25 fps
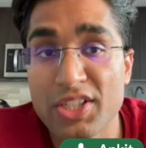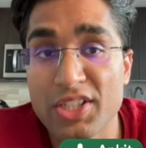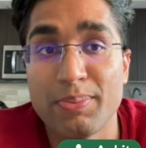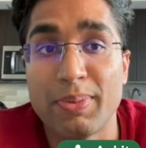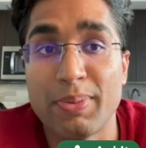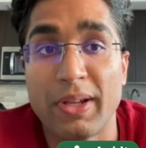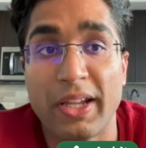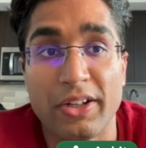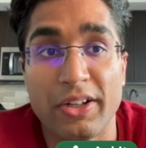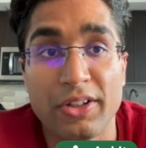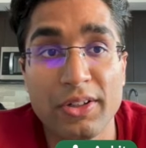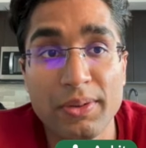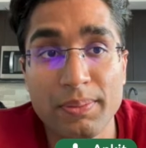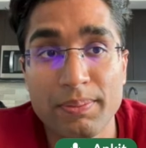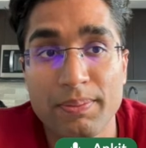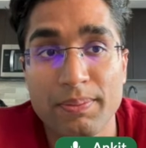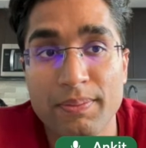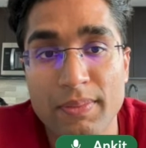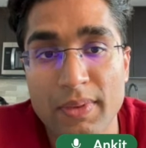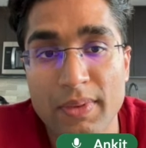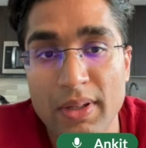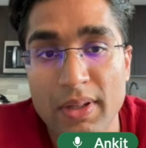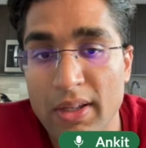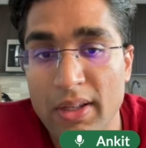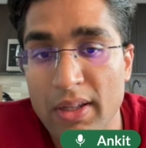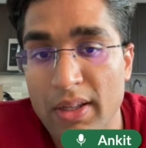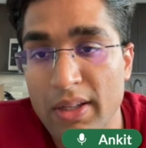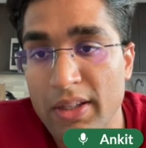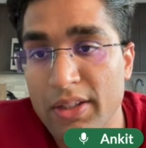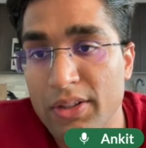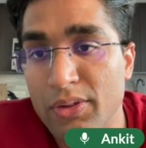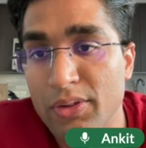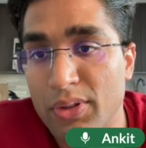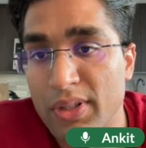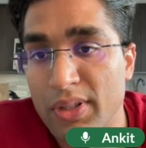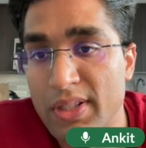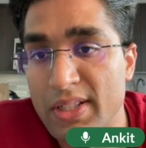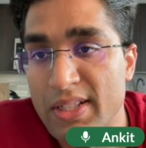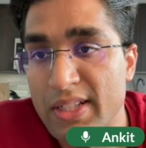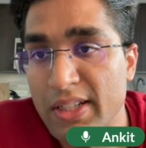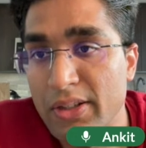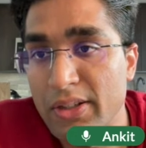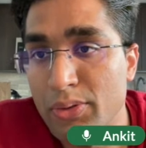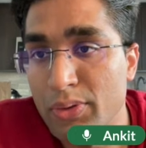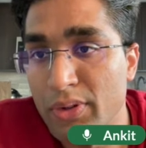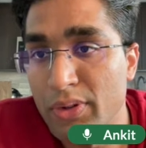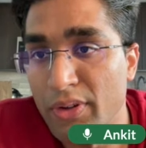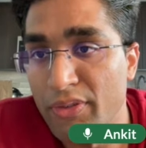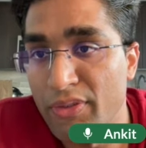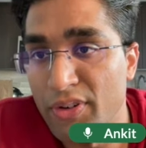player. You can see
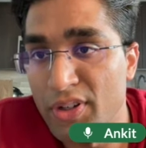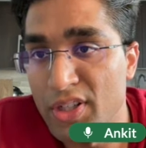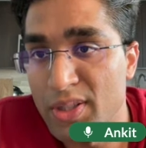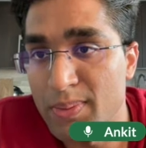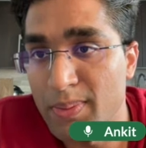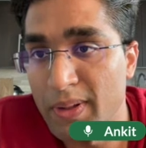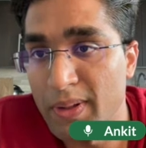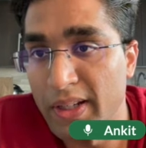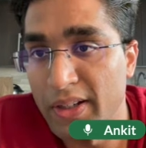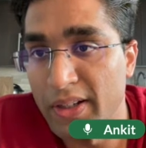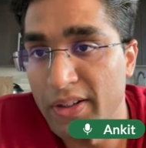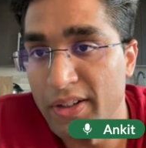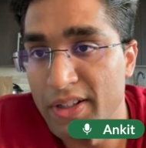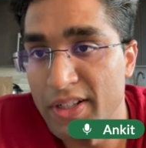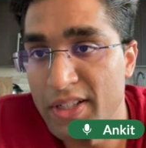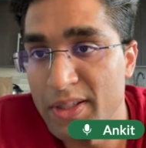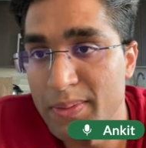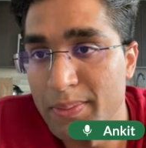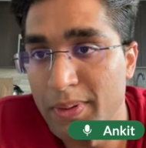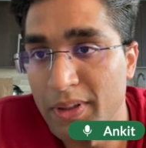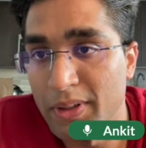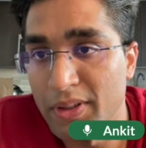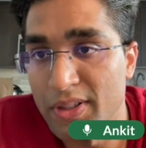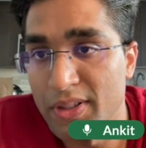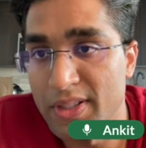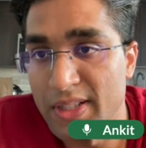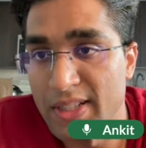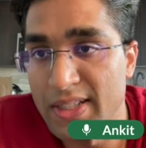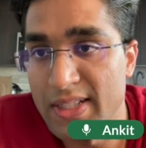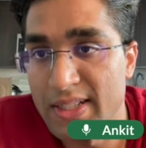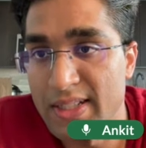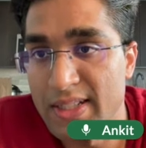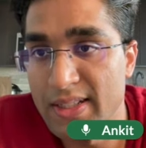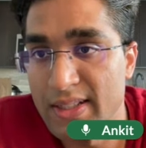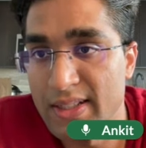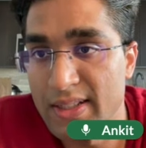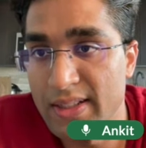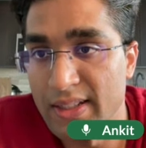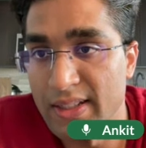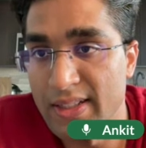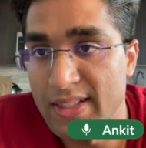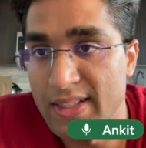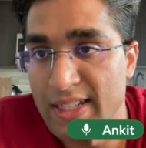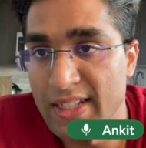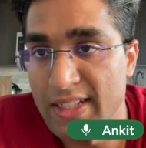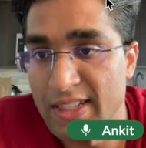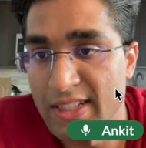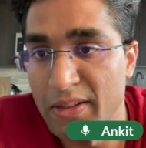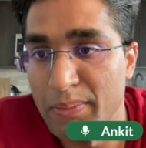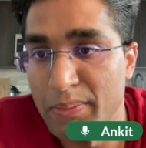who the first player is because it
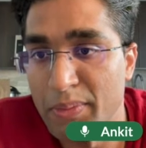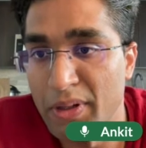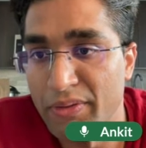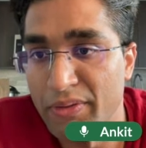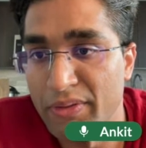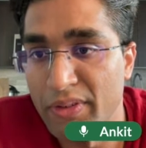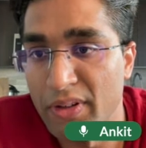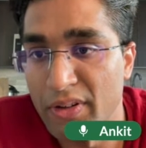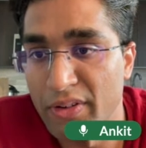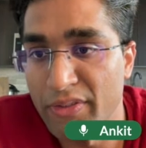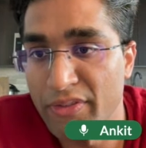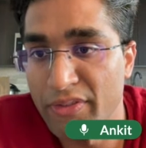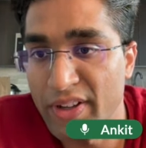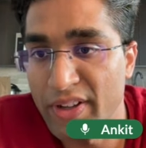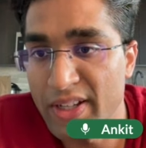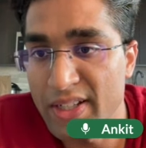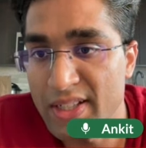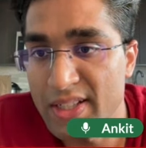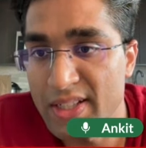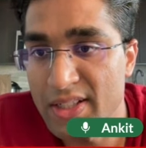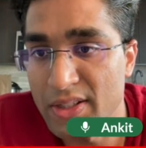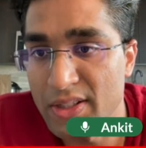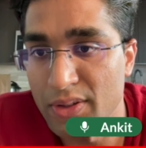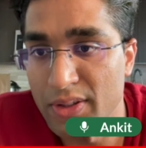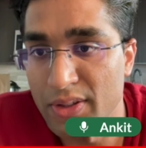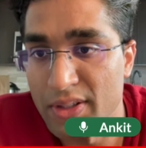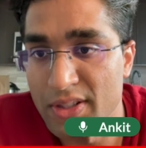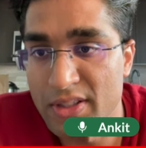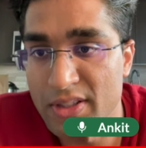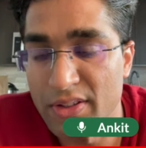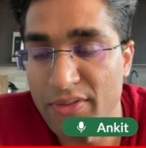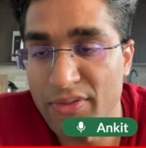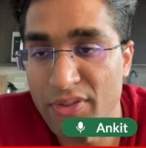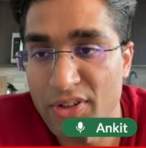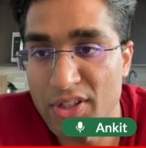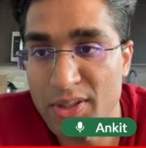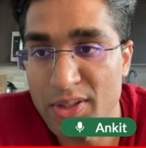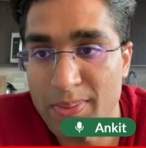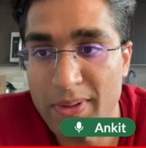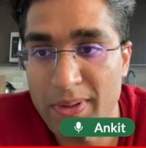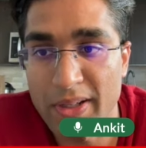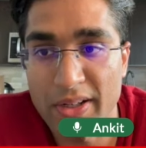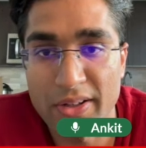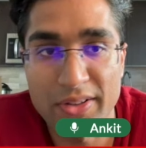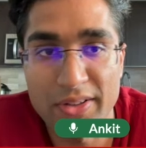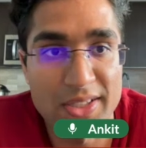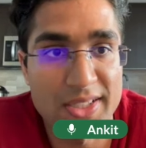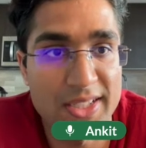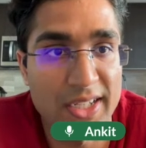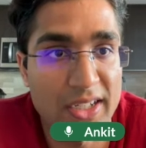says it above their face. So there's the first player,
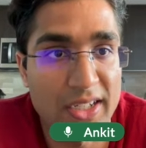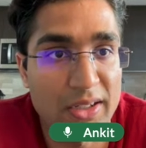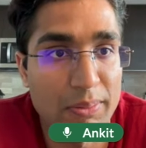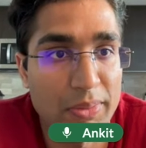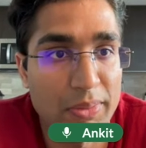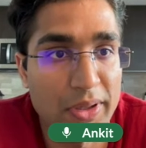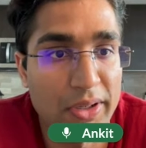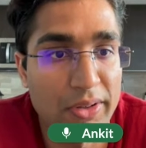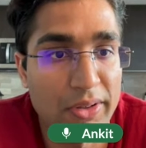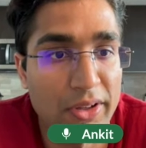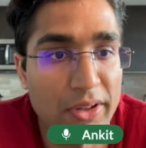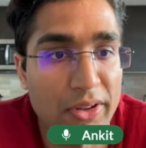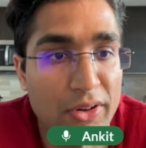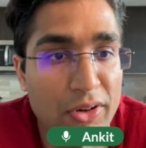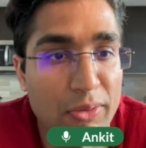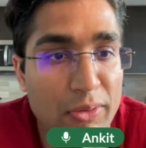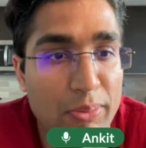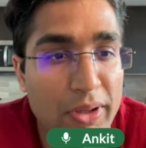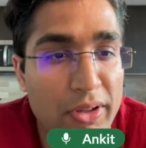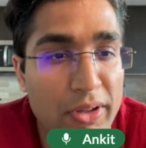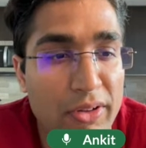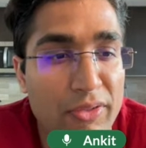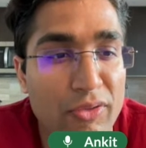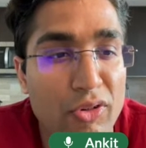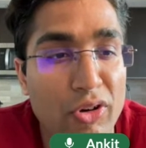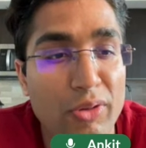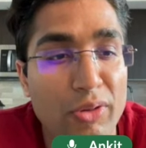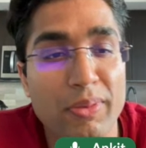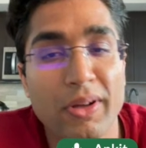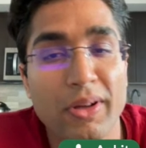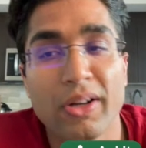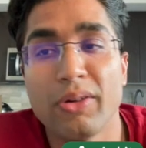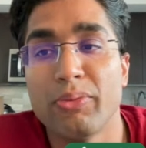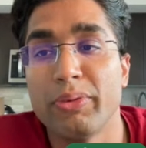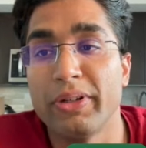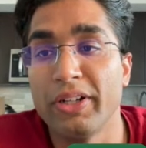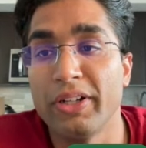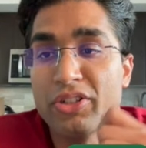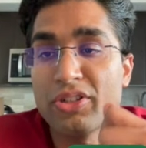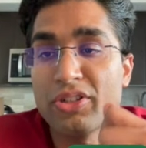the second player, the third player, the fourth player. We're each